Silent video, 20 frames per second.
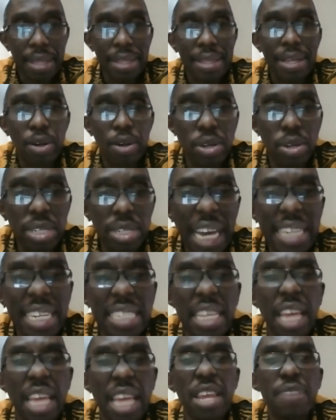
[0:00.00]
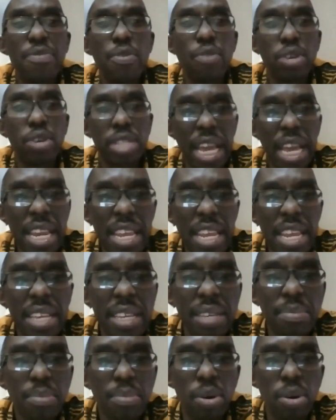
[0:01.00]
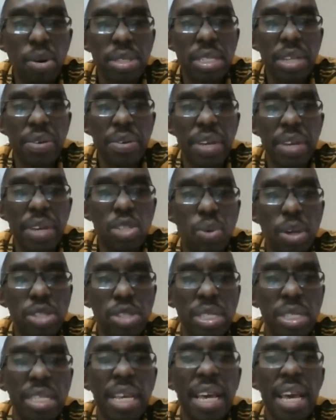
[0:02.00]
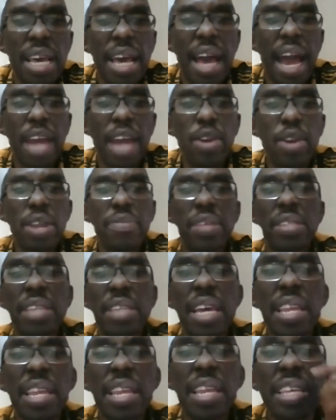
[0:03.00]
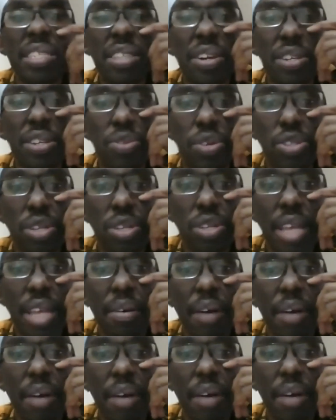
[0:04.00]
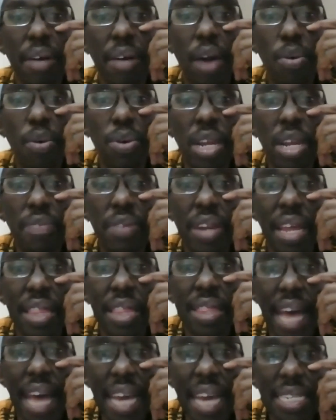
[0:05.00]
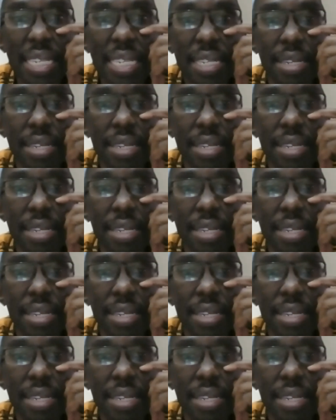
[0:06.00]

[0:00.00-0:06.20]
Contact us, and if you've got any more serious questions. I don't know if there's any other serious question there. I will leave it at that.